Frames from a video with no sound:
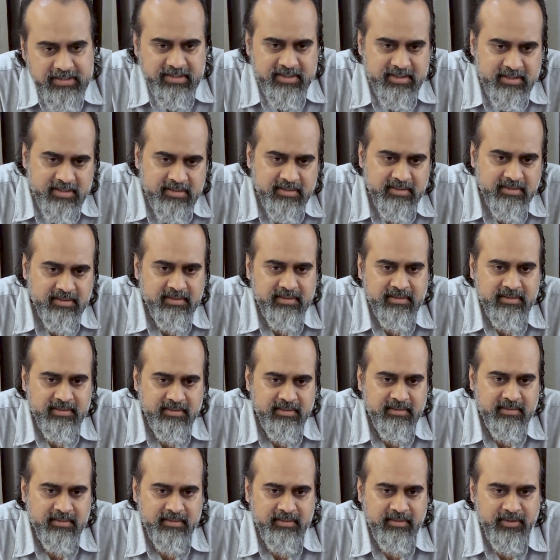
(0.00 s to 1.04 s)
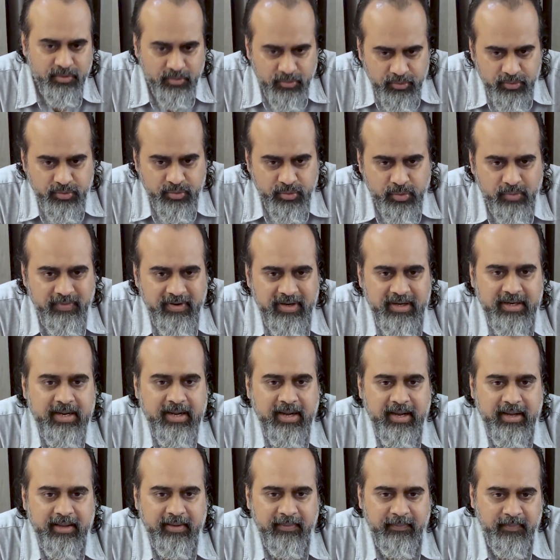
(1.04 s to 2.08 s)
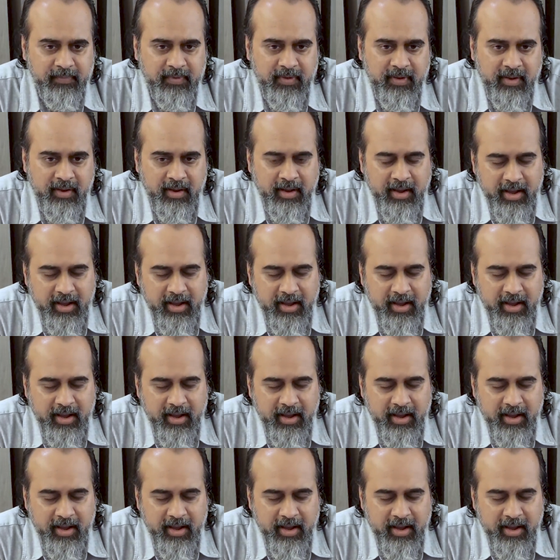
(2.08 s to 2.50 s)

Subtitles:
prince, you too will die.